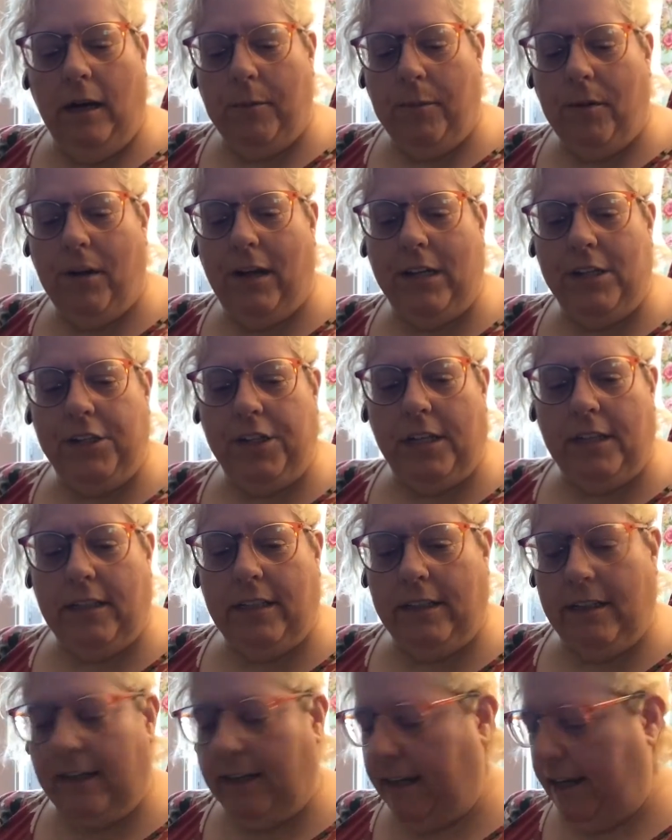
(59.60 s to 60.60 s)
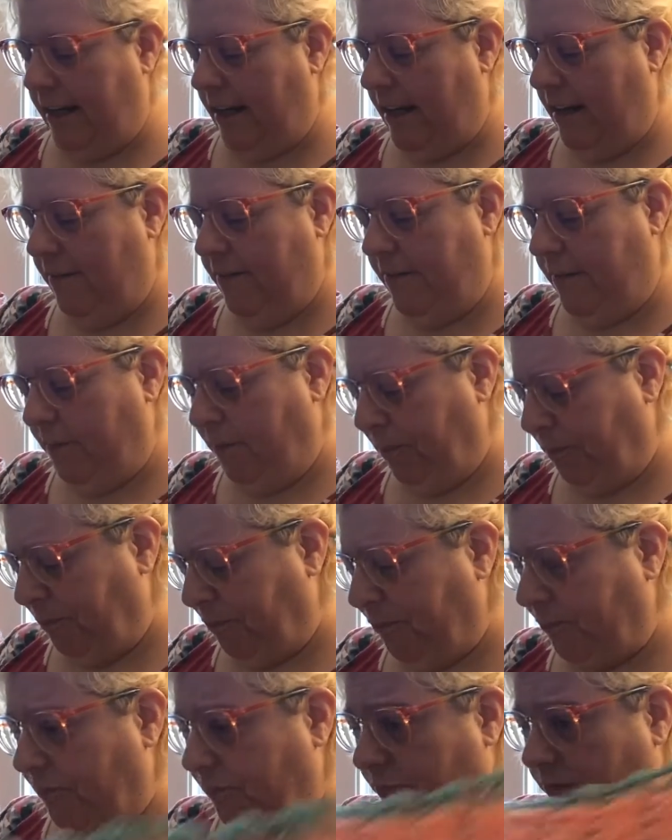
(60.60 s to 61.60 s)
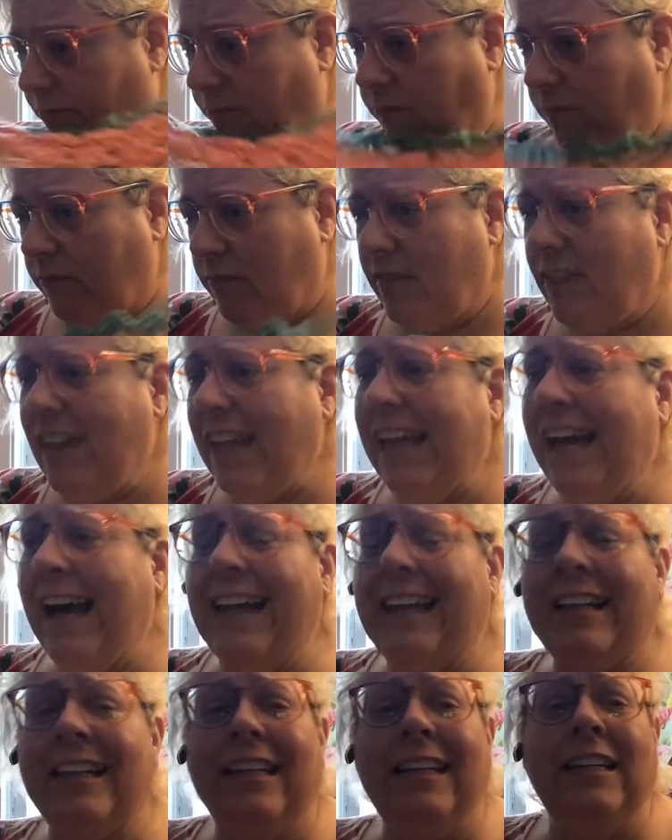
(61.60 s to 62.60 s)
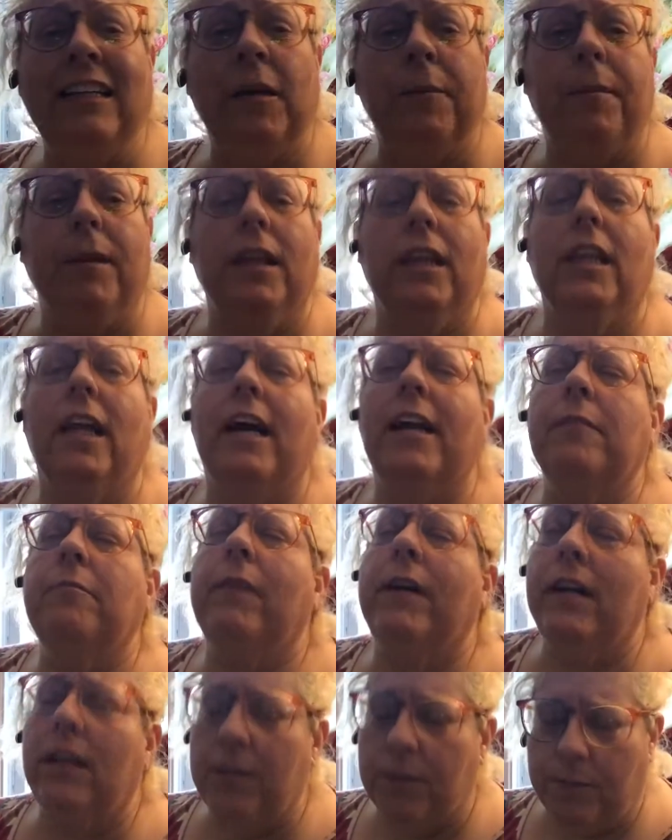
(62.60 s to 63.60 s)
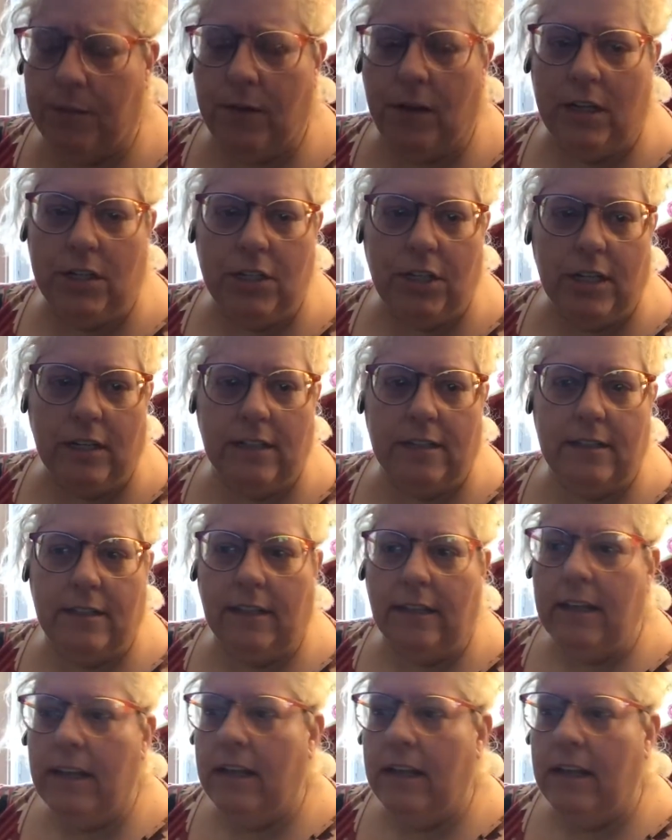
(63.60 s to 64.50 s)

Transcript: project that I have. I cleaned up a lot of my other projects,